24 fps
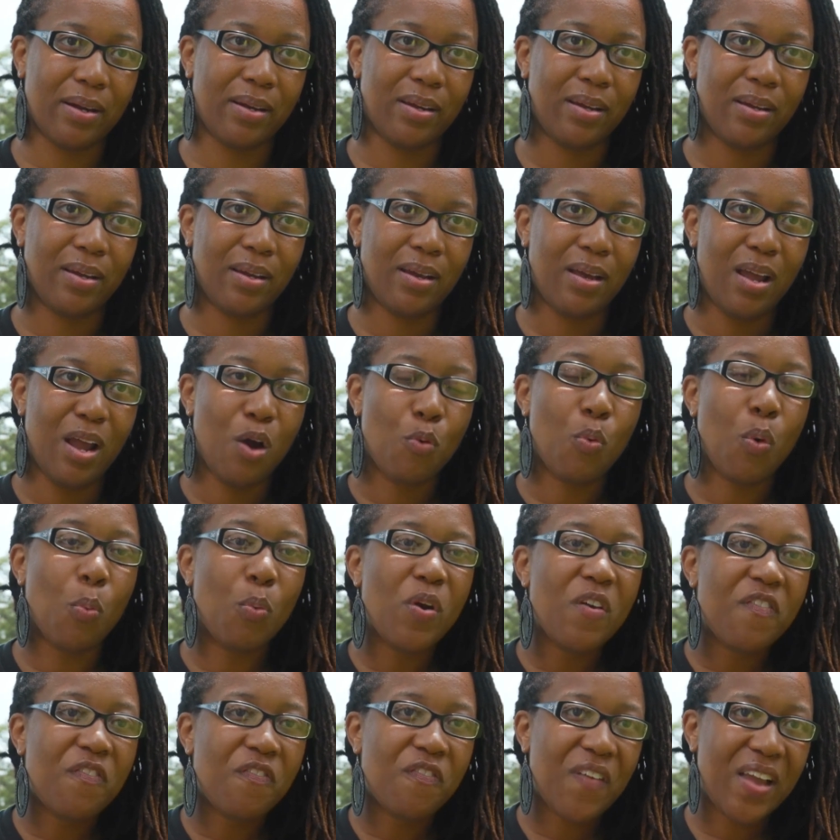it. When
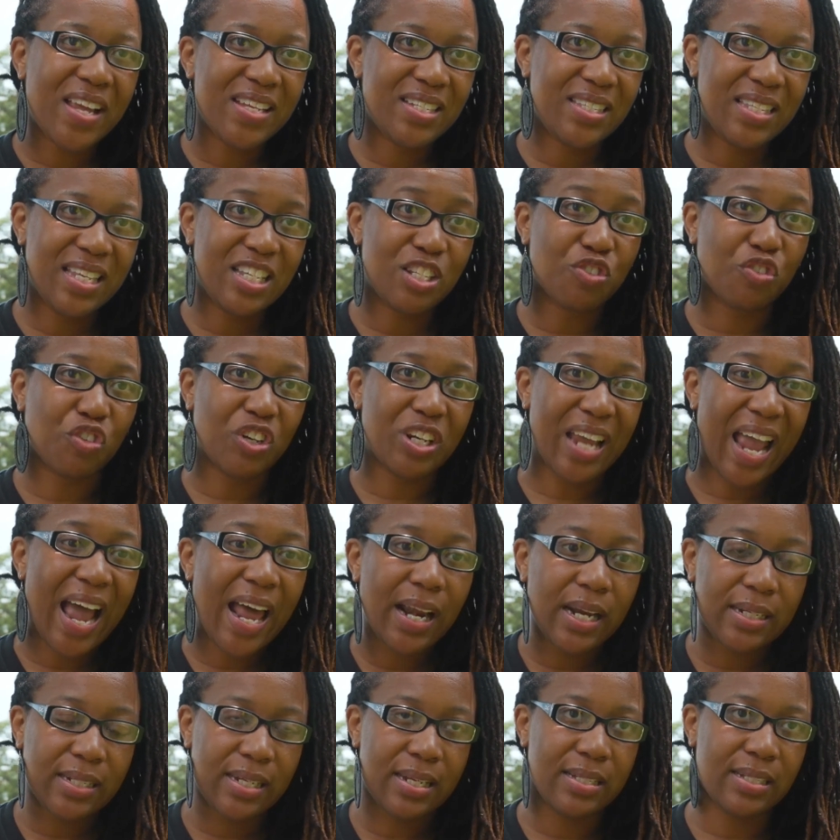we face these
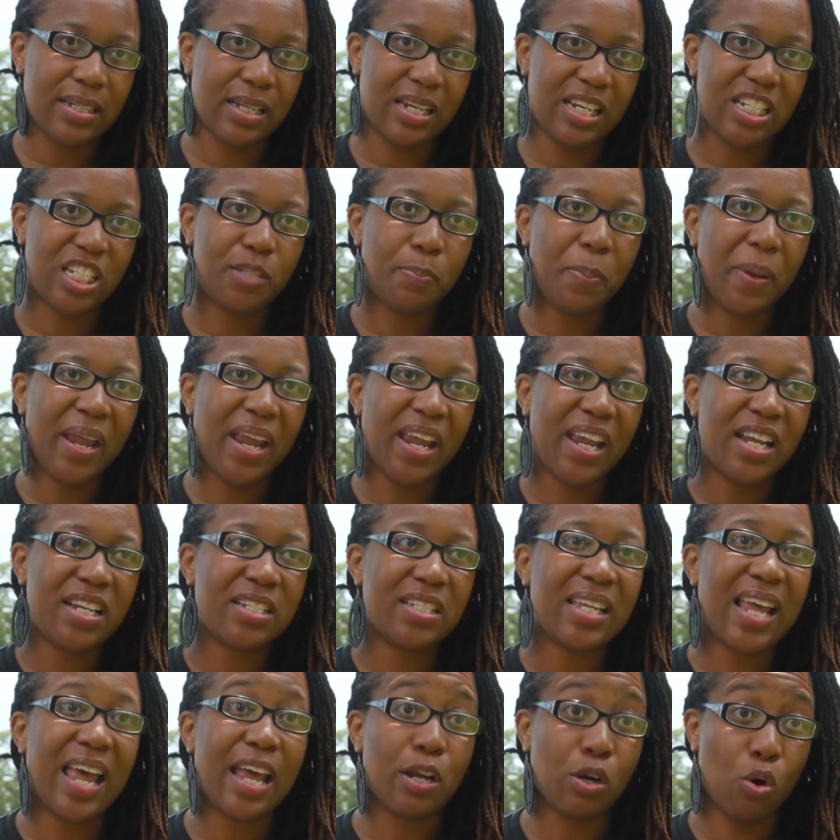realities and these
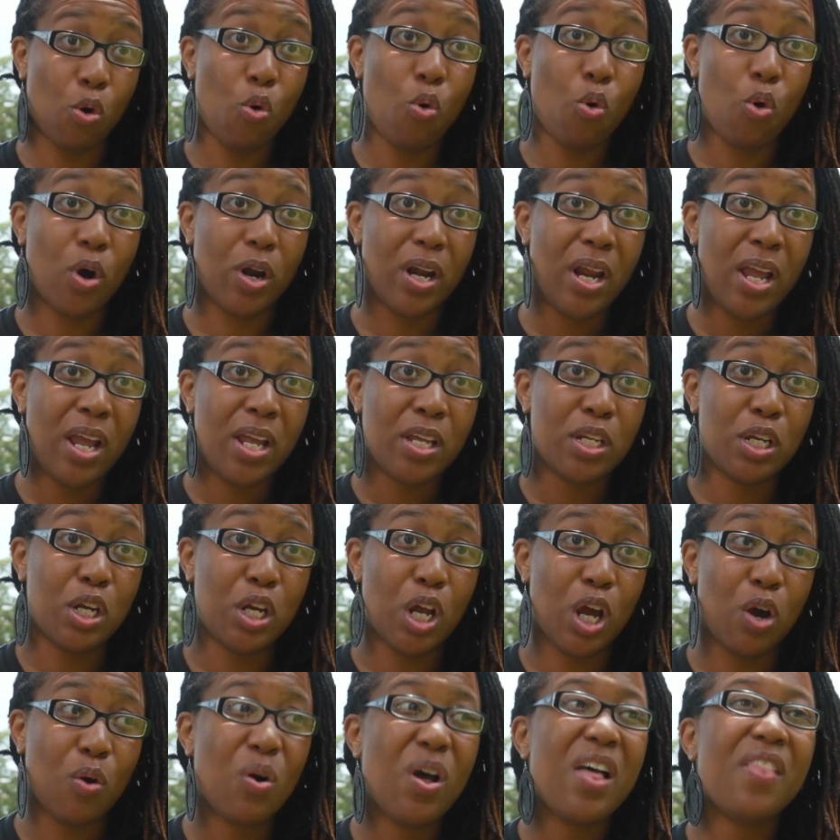pains head on, you
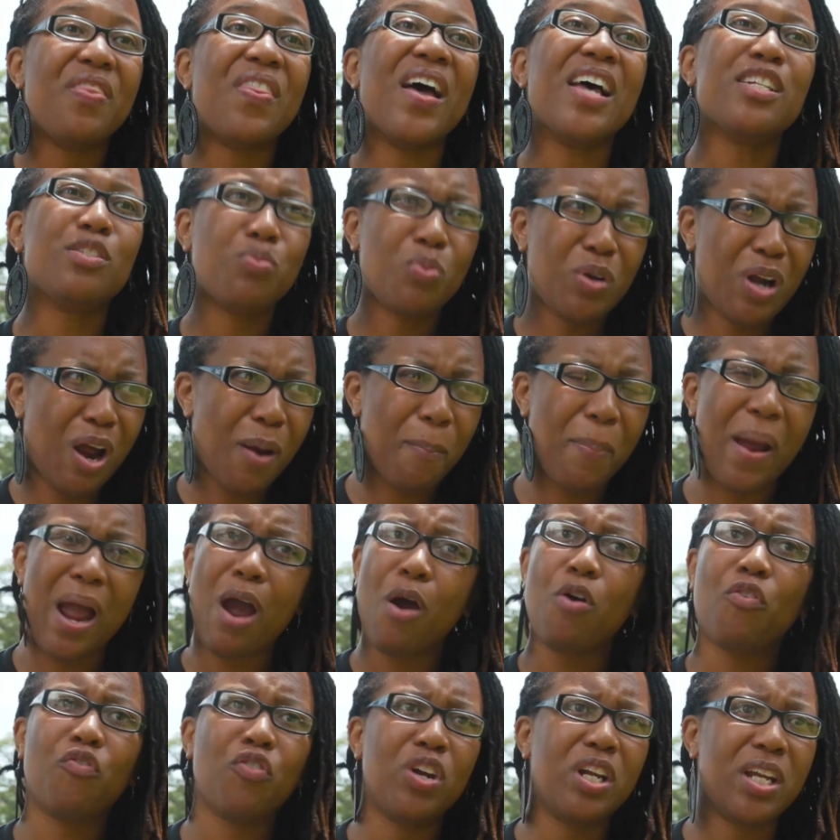know, that's when our
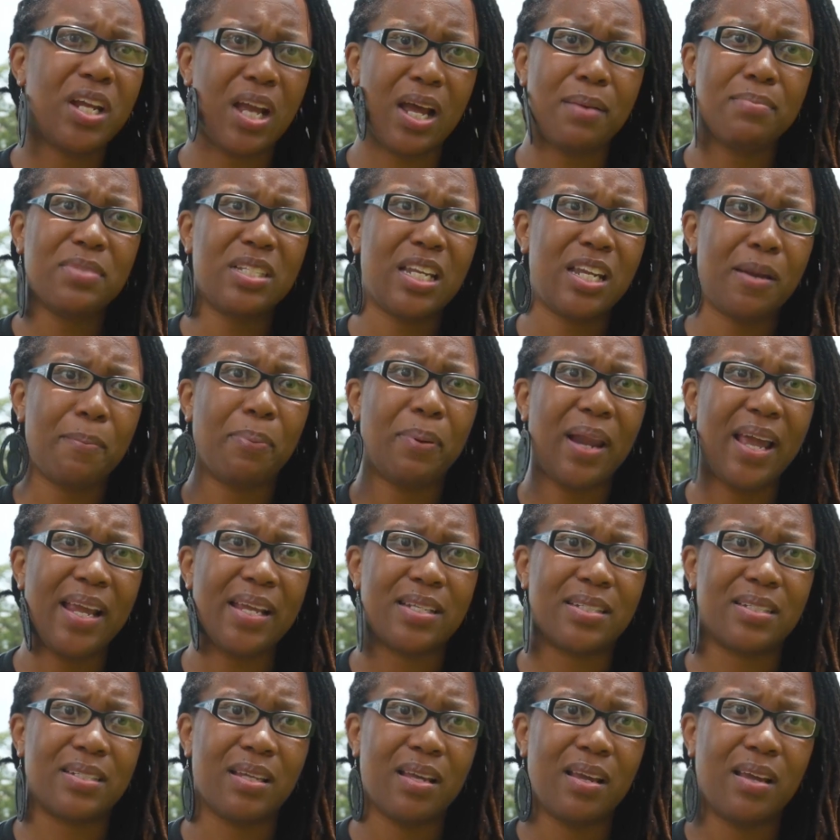power really comes into
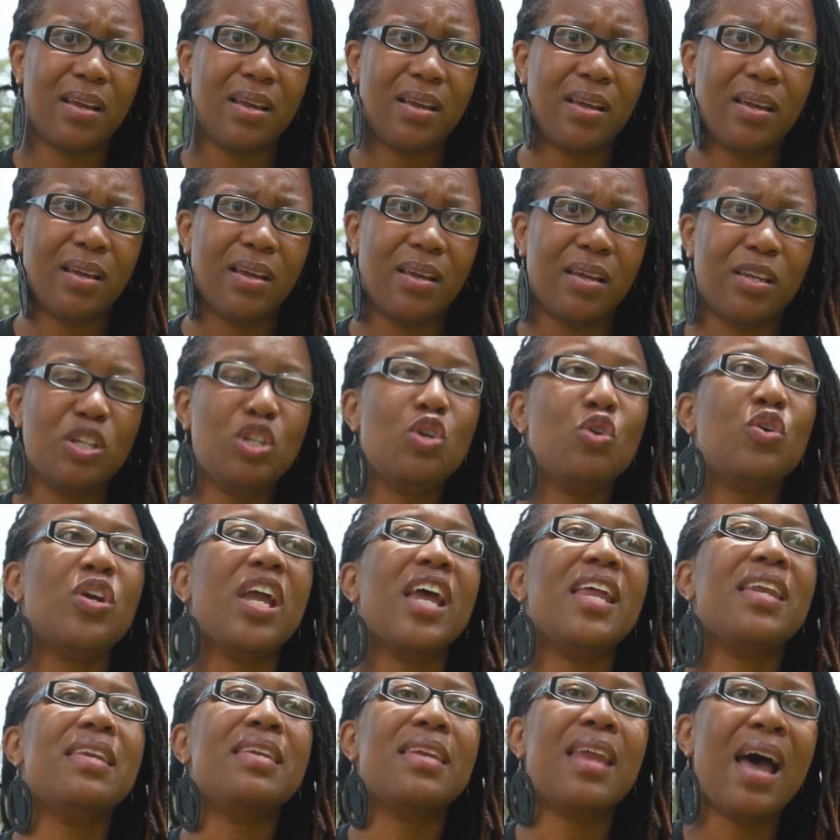place you
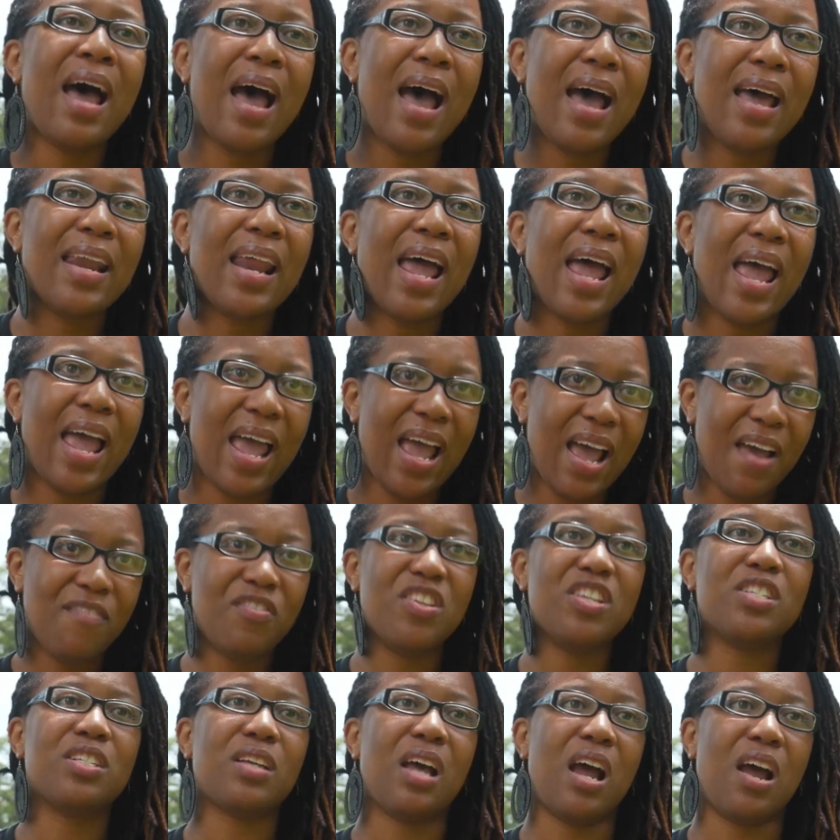cannot have
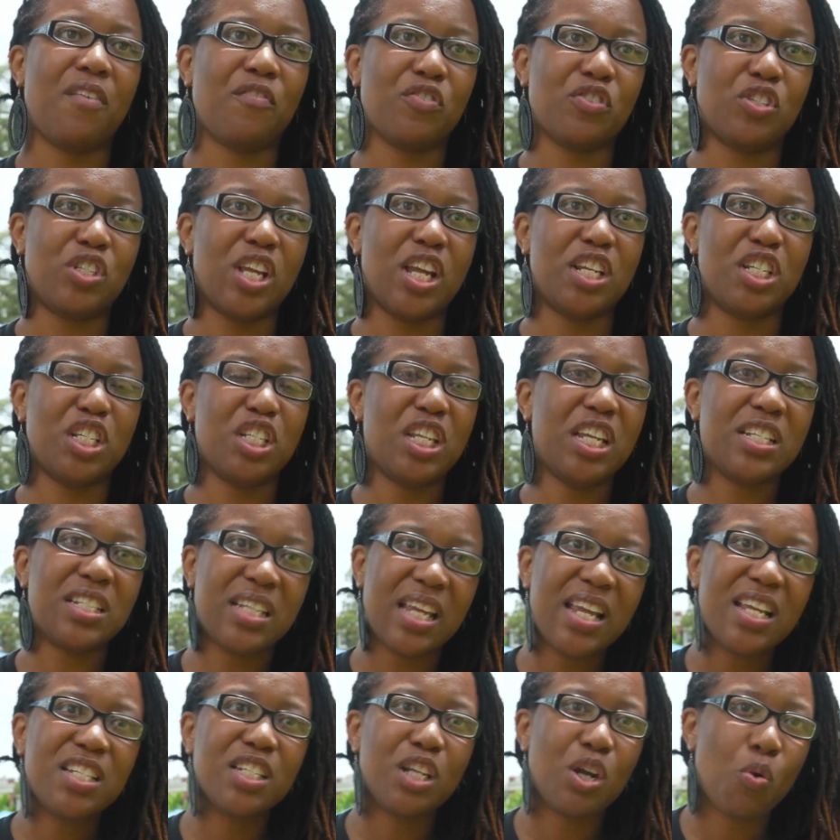these conversations. See, it's
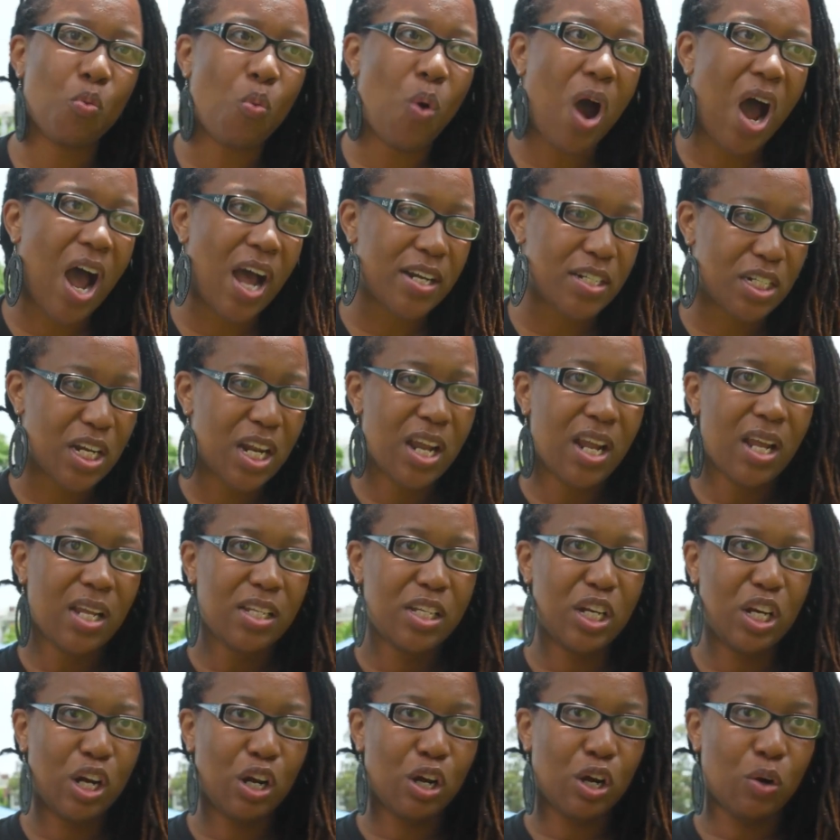easy to watch,
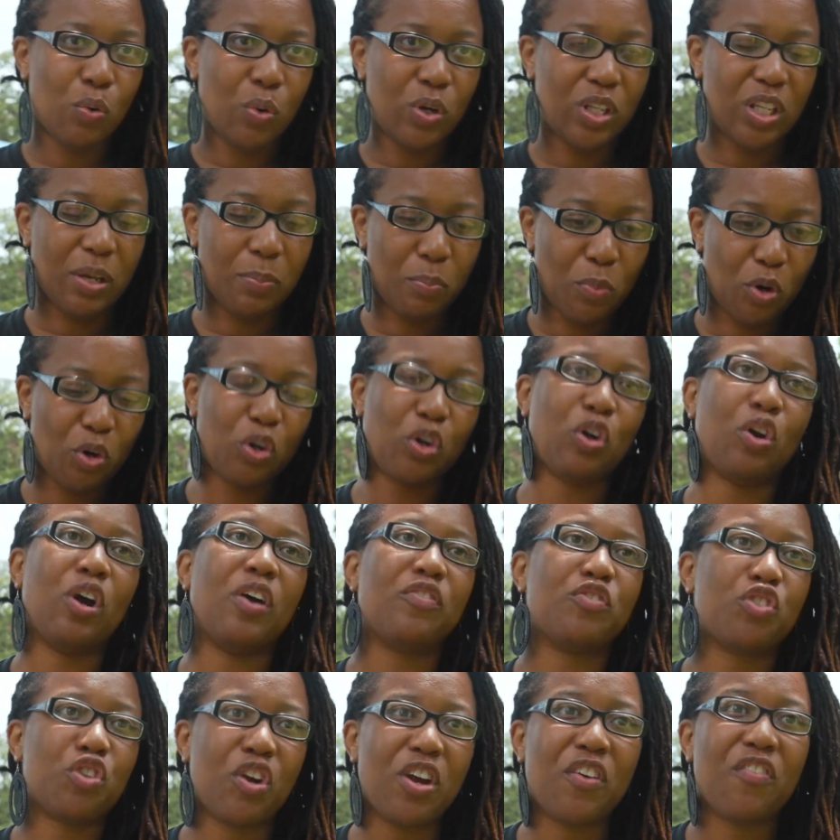you know, the murder
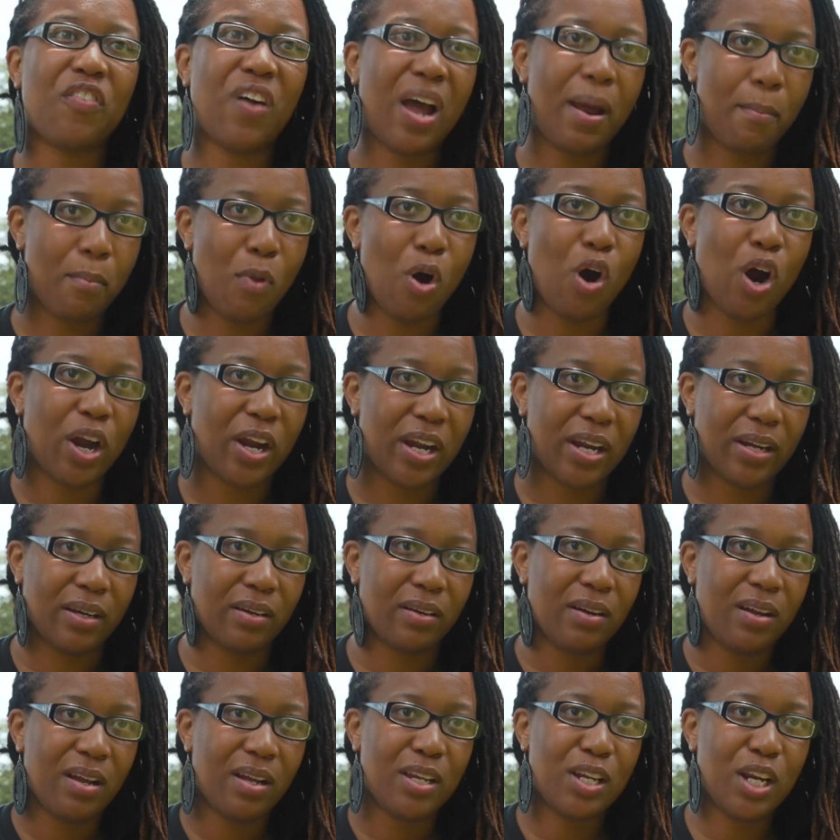of Trayvon Martin,
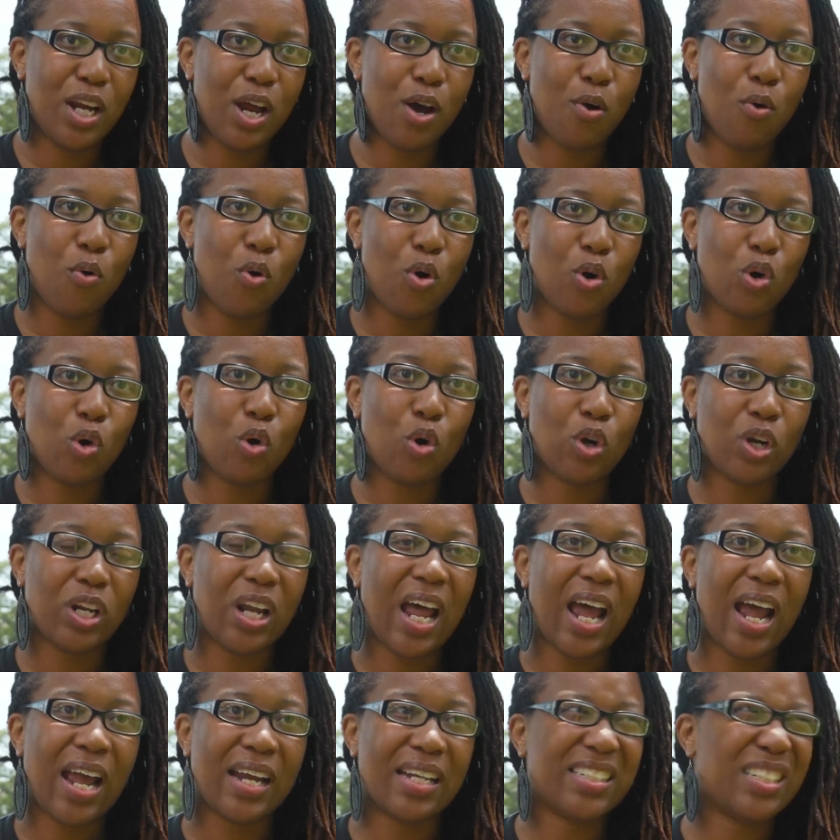you know, on
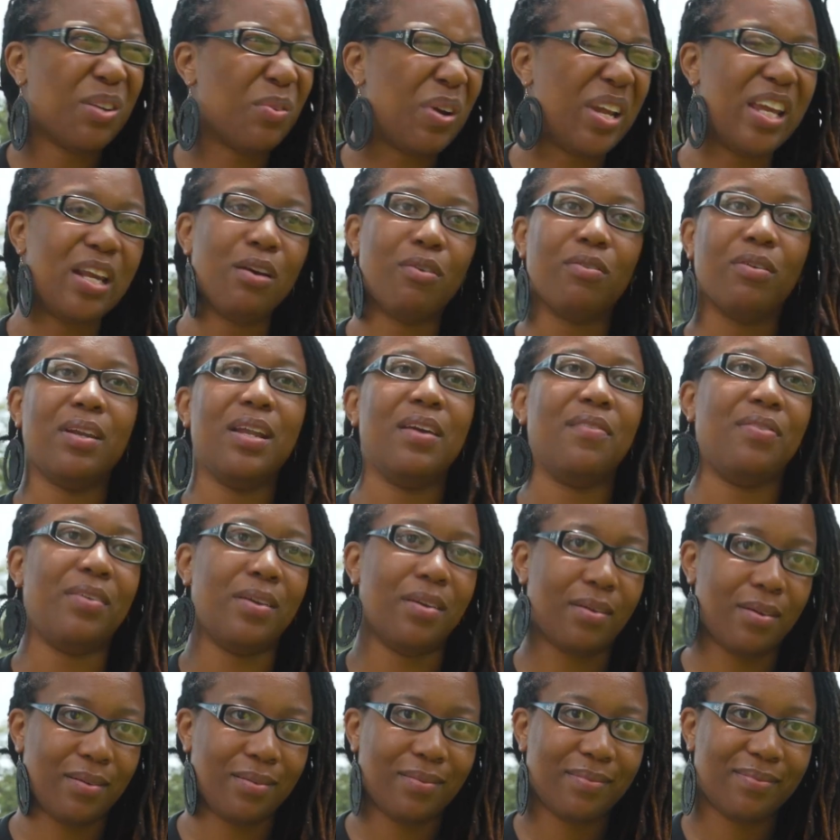online and say, well, he don't live
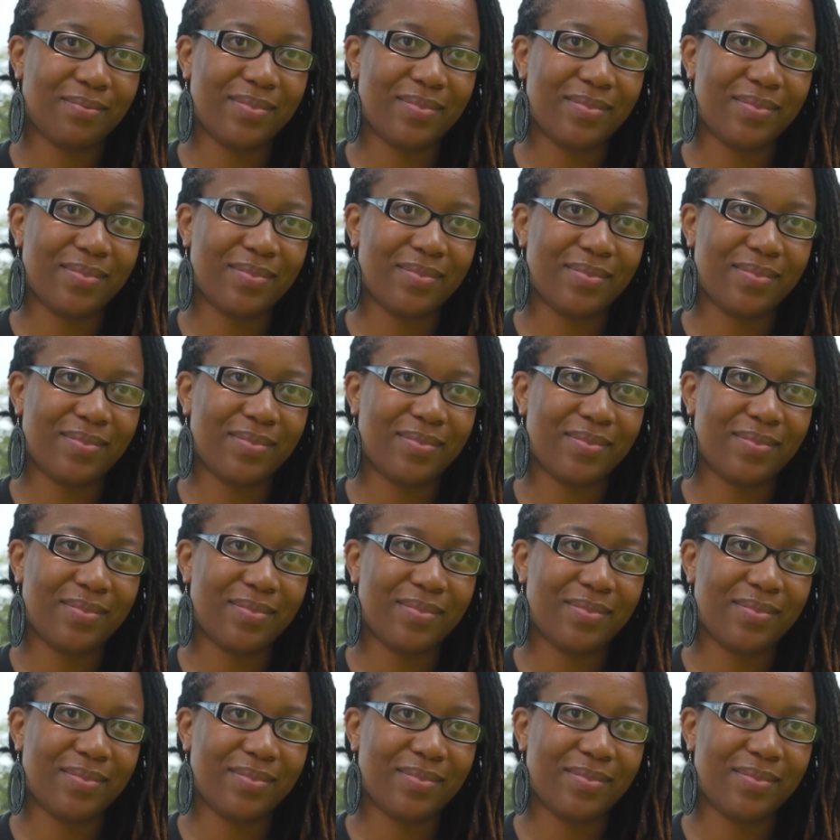here.